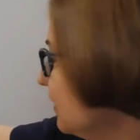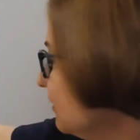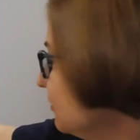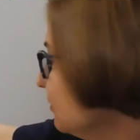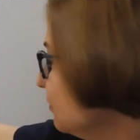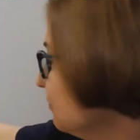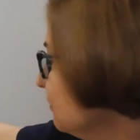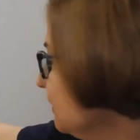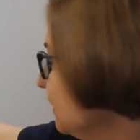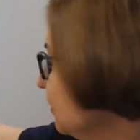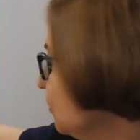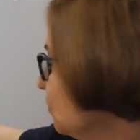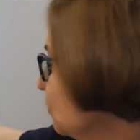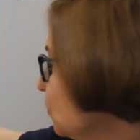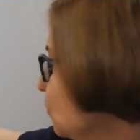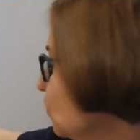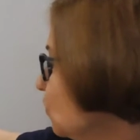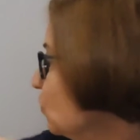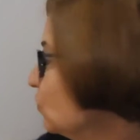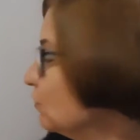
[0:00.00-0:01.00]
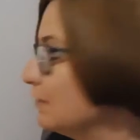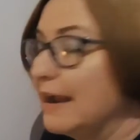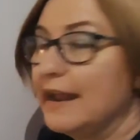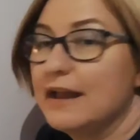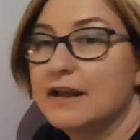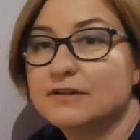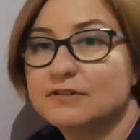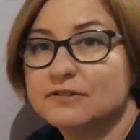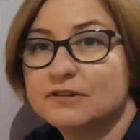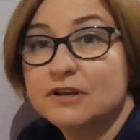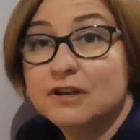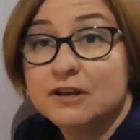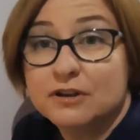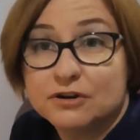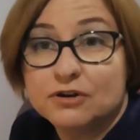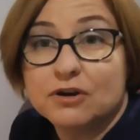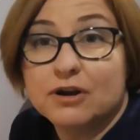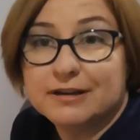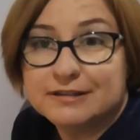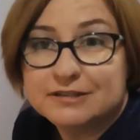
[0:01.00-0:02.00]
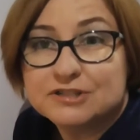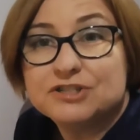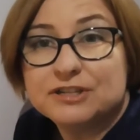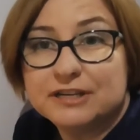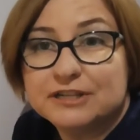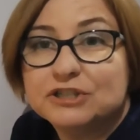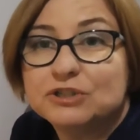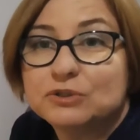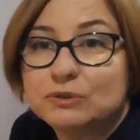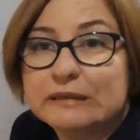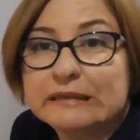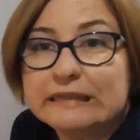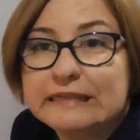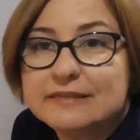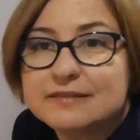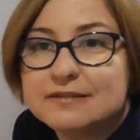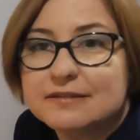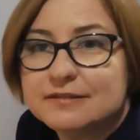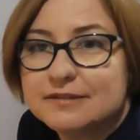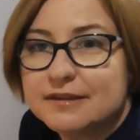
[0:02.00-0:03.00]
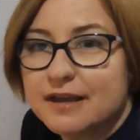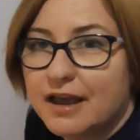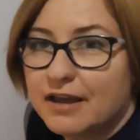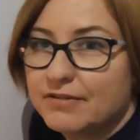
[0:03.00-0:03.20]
that's a really good all-round, nice, gentle cleanser to